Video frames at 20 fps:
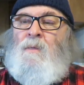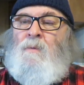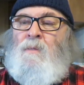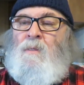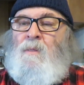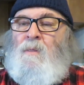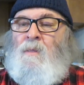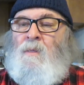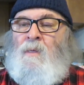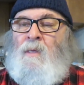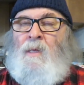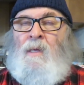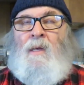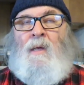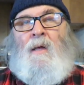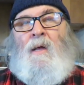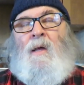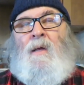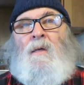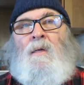the
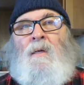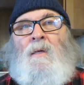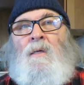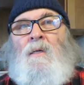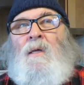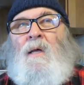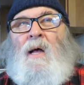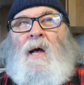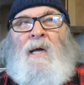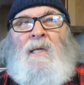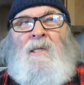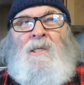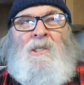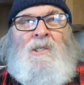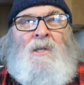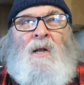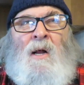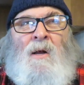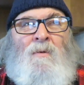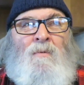the. I just
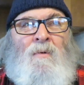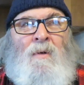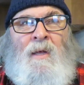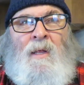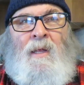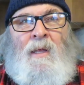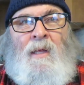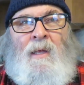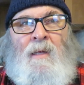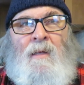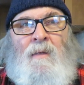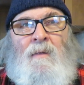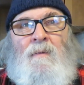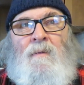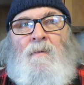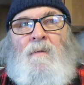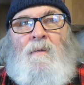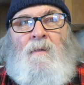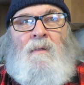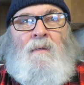start
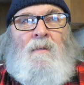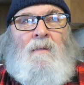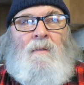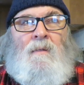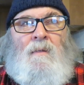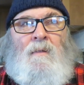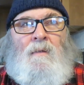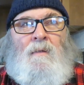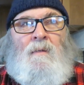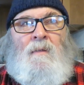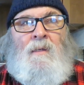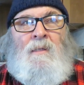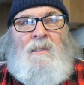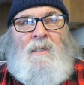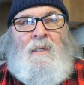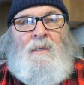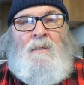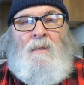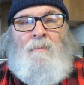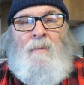reading uh, the
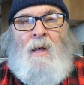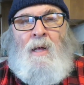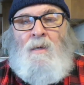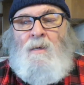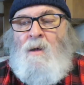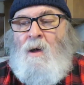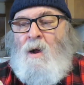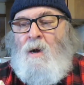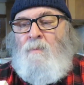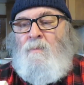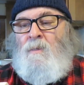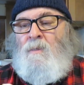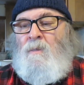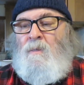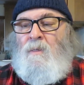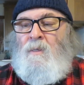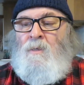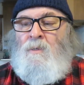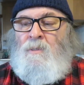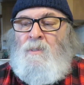Ascent of Mount
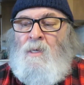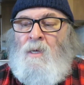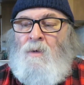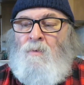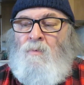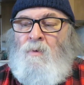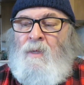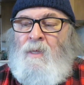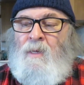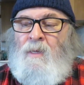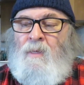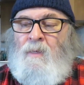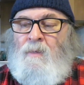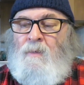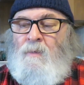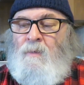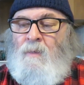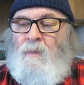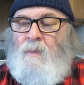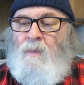Carmel. Usually I'll read
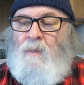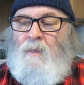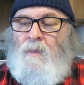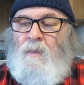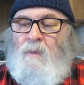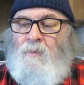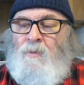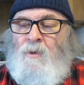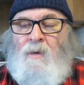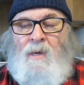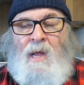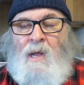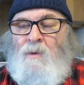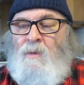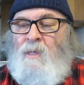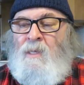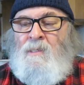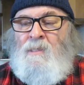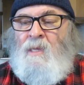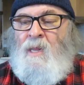it. They're
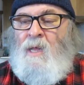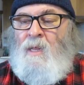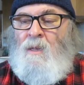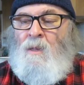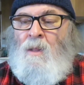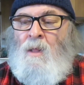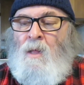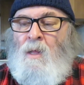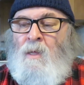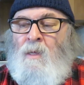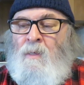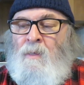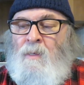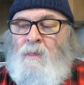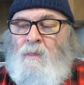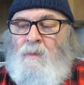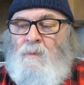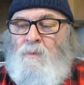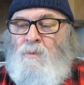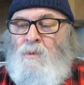not. It's not
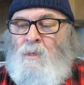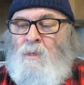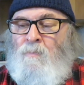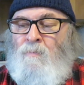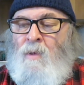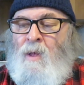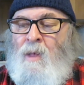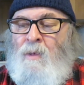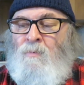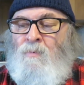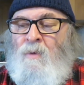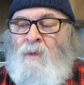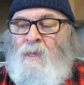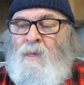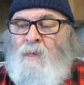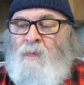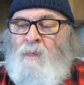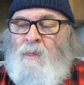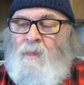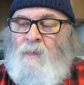long. You can probably
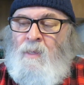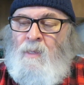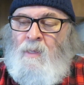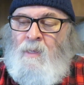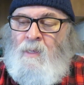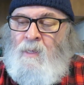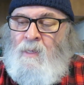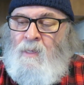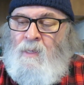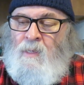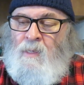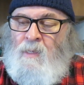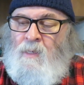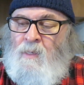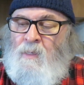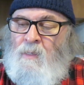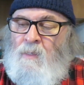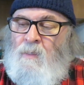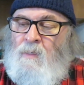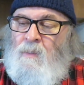read it
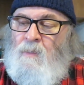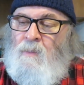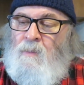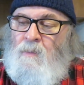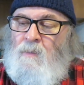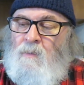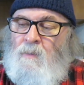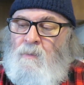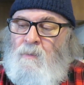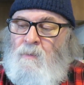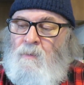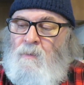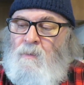in